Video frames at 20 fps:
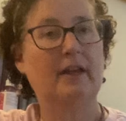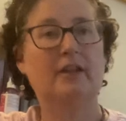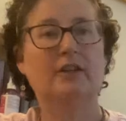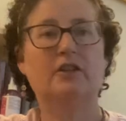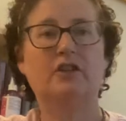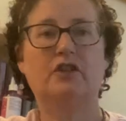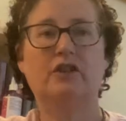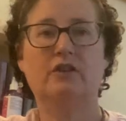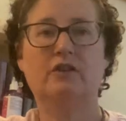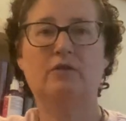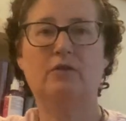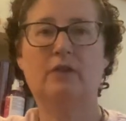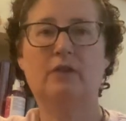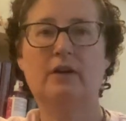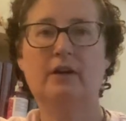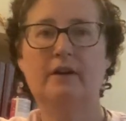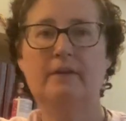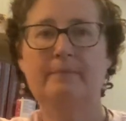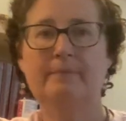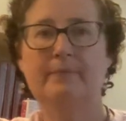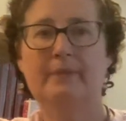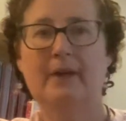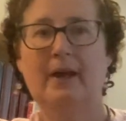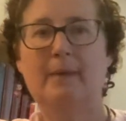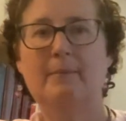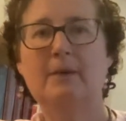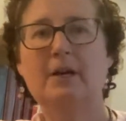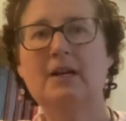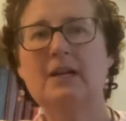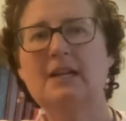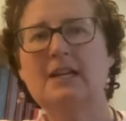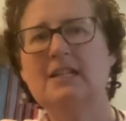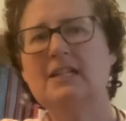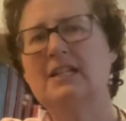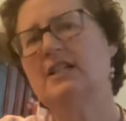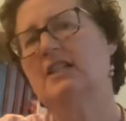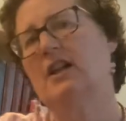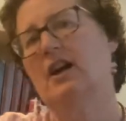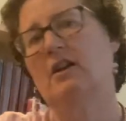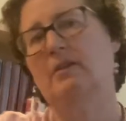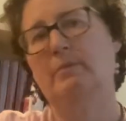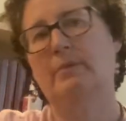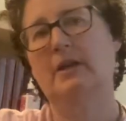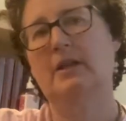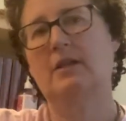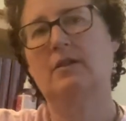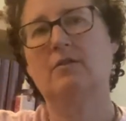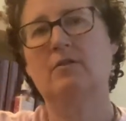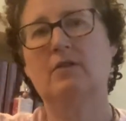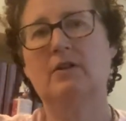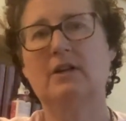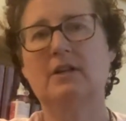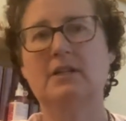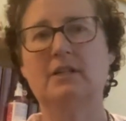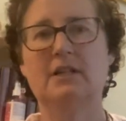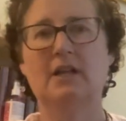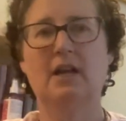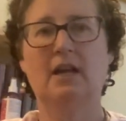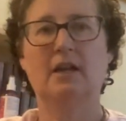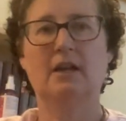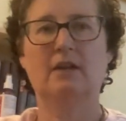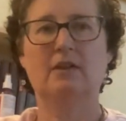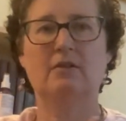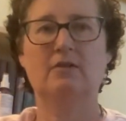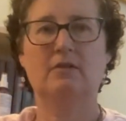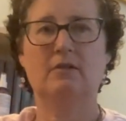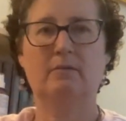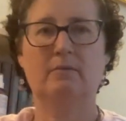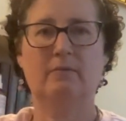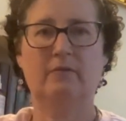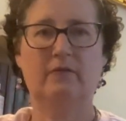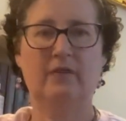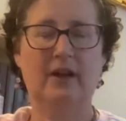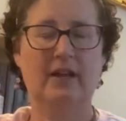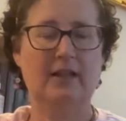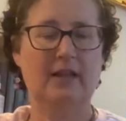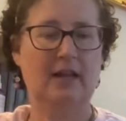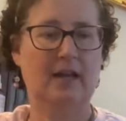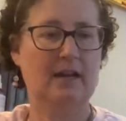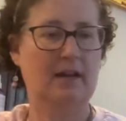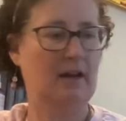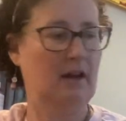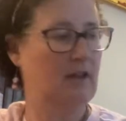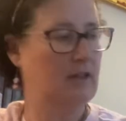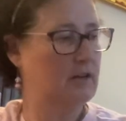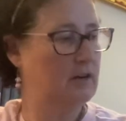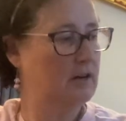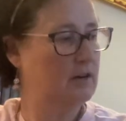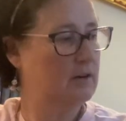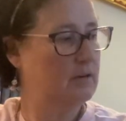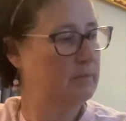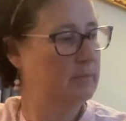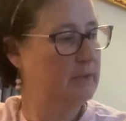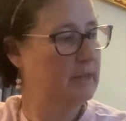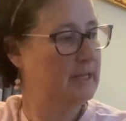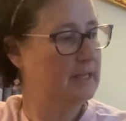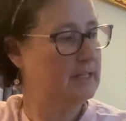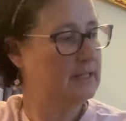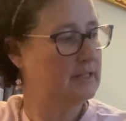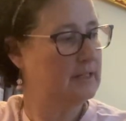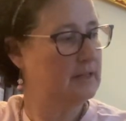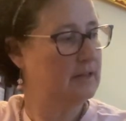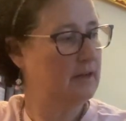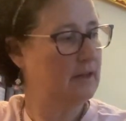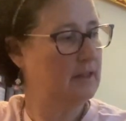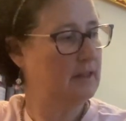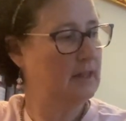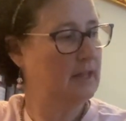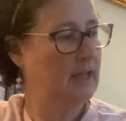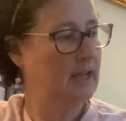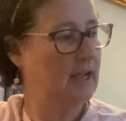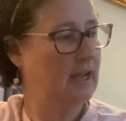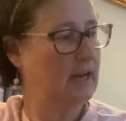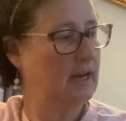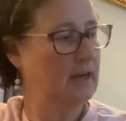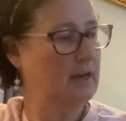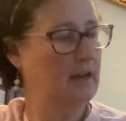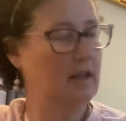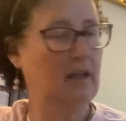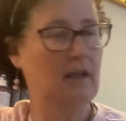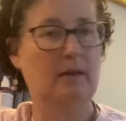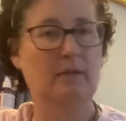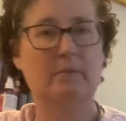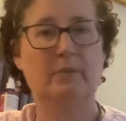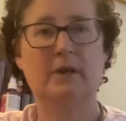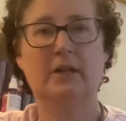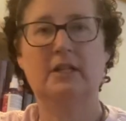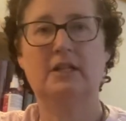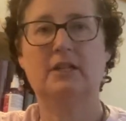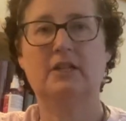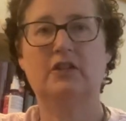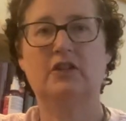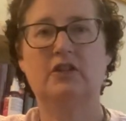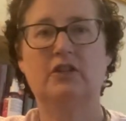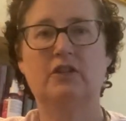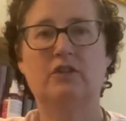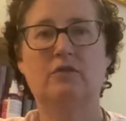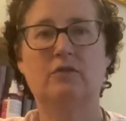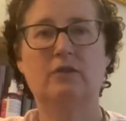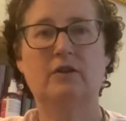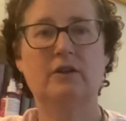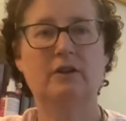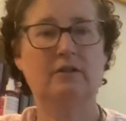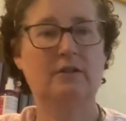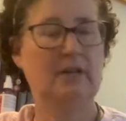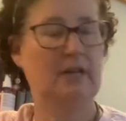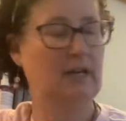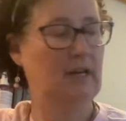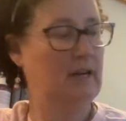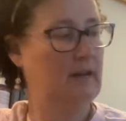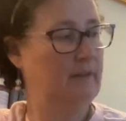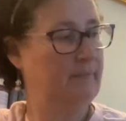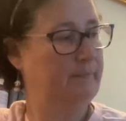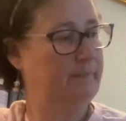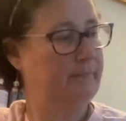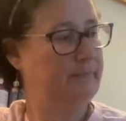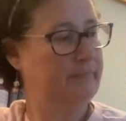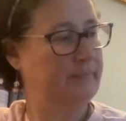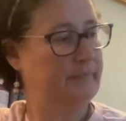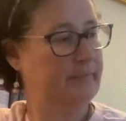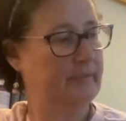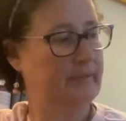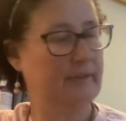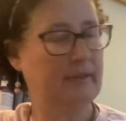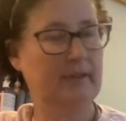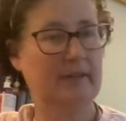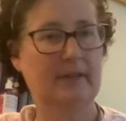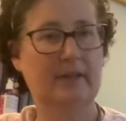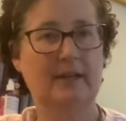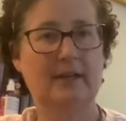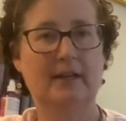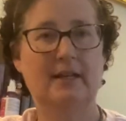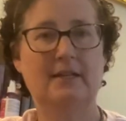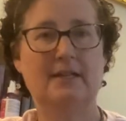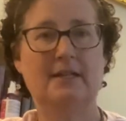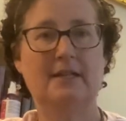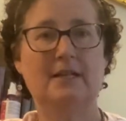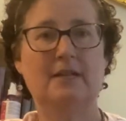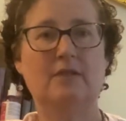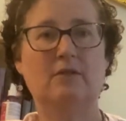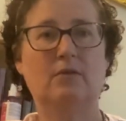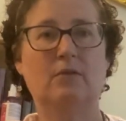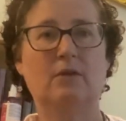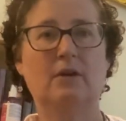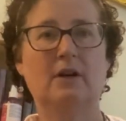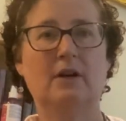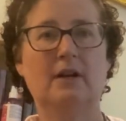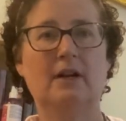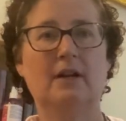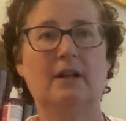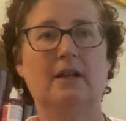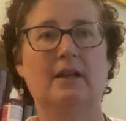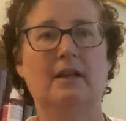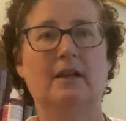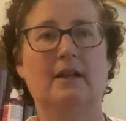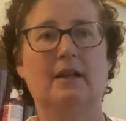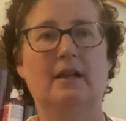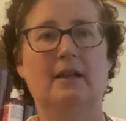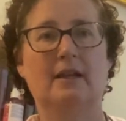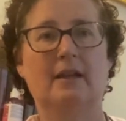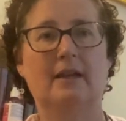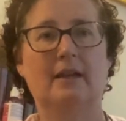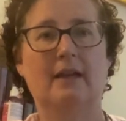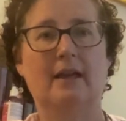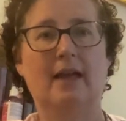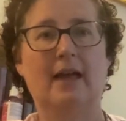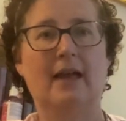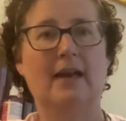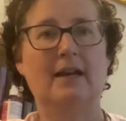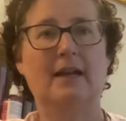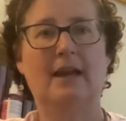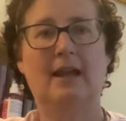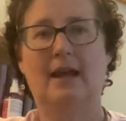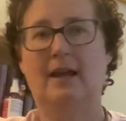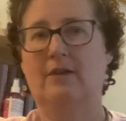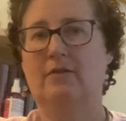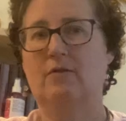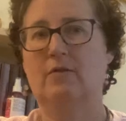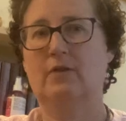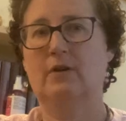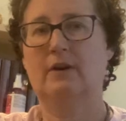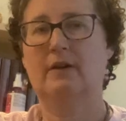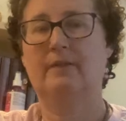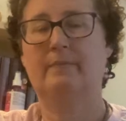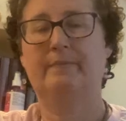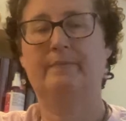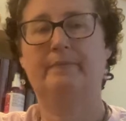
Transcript: G chord. I'm not going to teach how to play the chords. You can find that in other places online. But it's a G chord you need, a D chord, and an A chord.